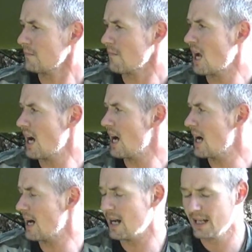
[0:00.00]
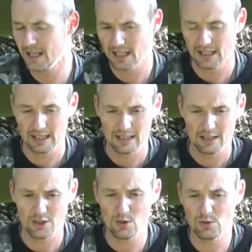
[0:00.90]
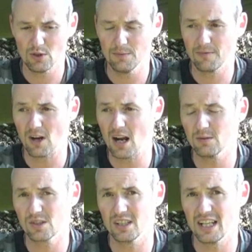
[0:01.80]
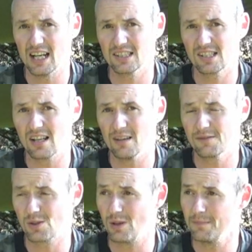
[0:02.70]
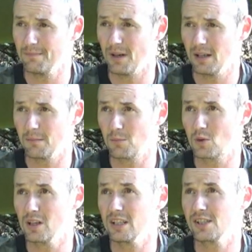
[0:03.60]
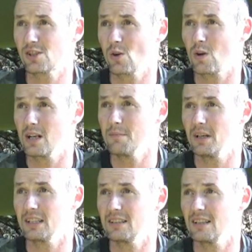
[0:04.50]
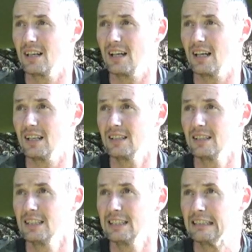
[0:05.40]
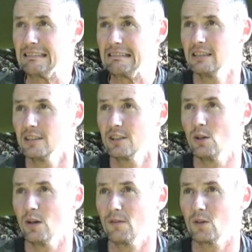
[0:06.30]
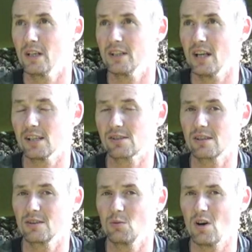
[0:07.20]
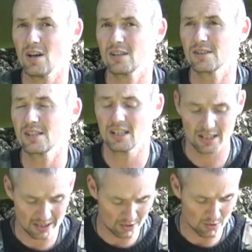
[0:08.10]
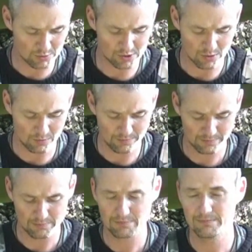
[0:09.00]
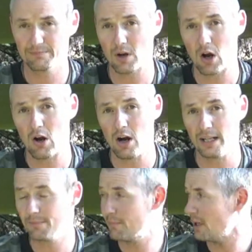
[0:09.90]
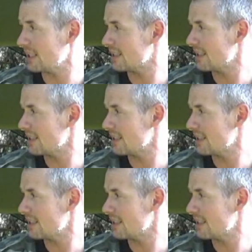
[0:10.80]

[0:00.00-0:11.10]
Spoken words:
YouTube frowns on that stuff, so I'm really sorry, but you know, I've already tested the waters and it didn't go so hot. But